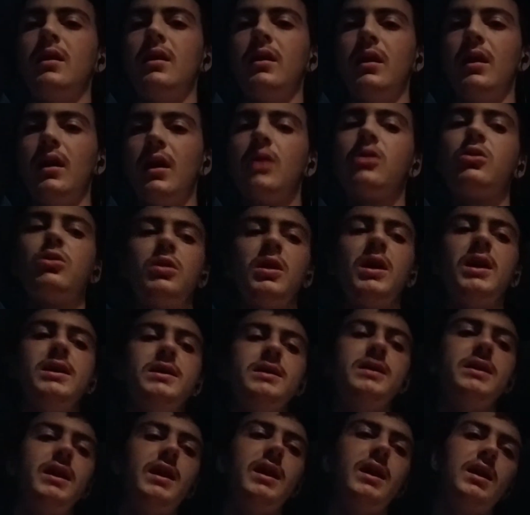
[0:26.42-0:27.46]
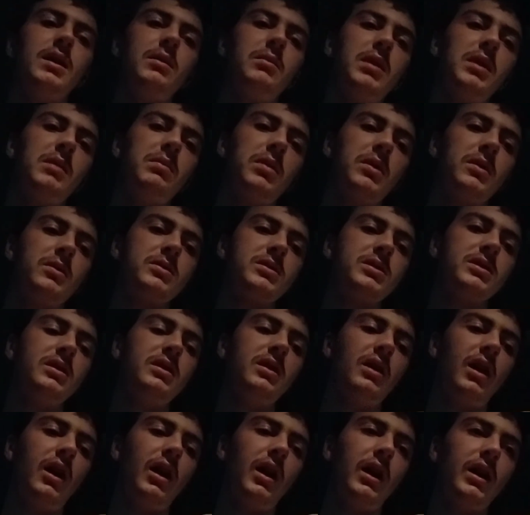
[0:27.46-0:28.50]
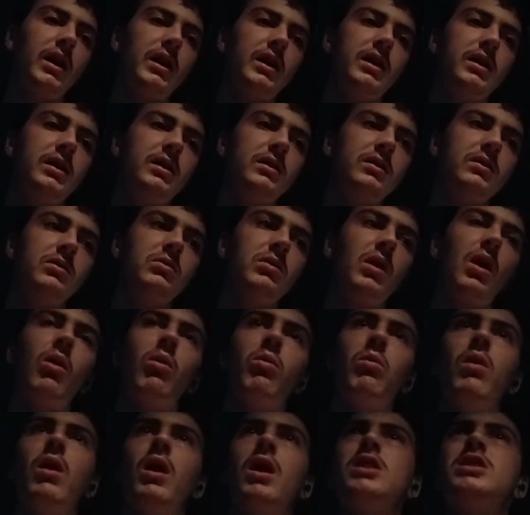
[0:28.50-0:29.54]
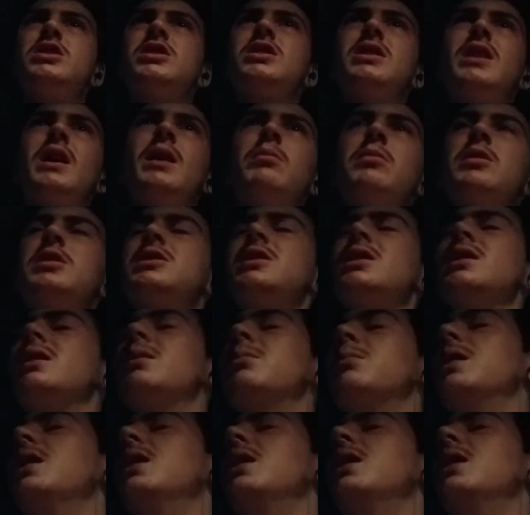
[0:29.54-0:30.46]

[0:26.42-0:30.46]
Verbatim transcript: a crazy anime person. I do not watch that much anime.